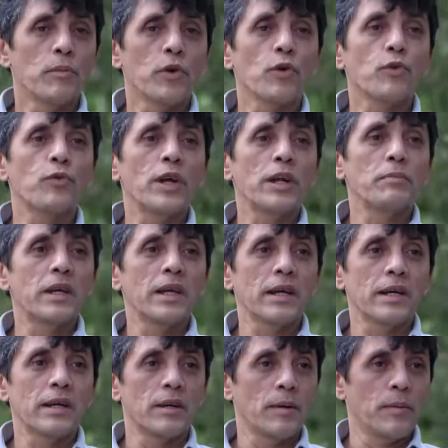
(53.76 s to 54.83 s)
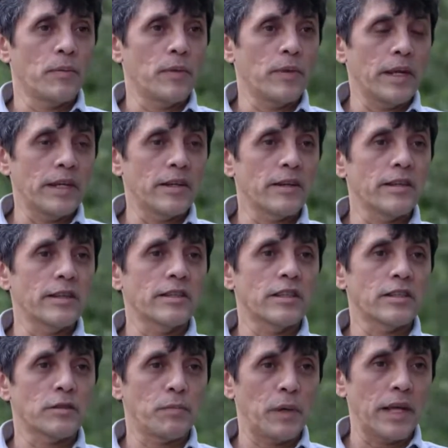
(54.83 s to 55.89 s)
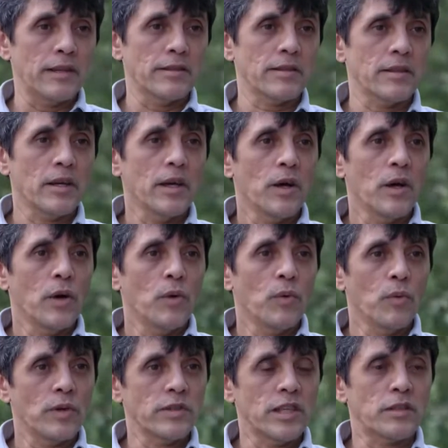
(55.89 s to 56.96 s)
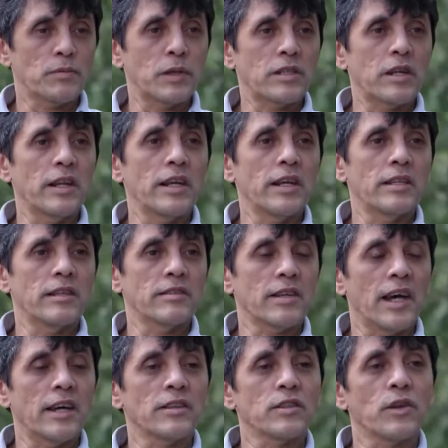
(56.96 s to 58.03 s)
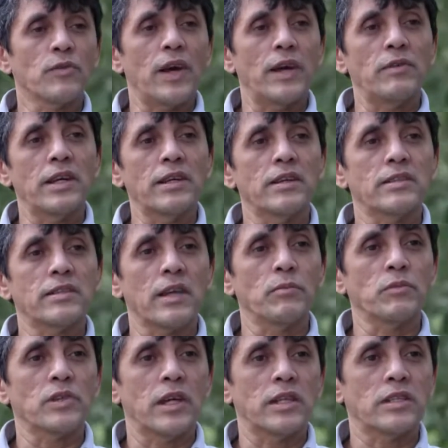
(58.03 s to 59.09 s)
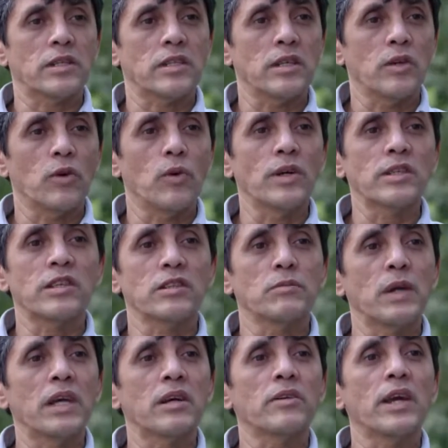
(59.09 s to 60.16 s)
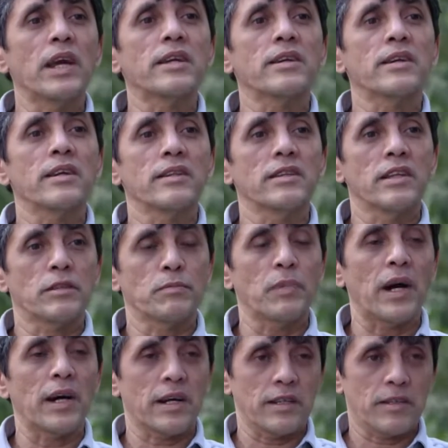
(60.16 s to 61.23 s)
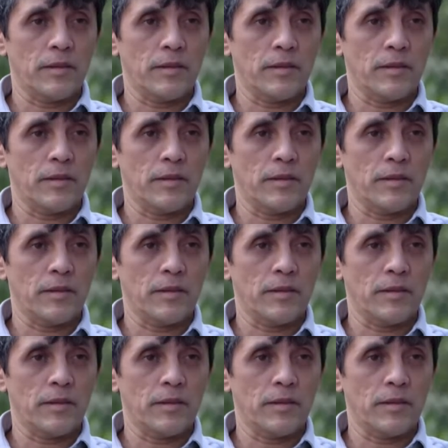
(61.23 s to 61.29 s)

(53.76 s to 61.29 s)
Brookfield being a leader in this space was especially desirous of having some such oasis being created in this park.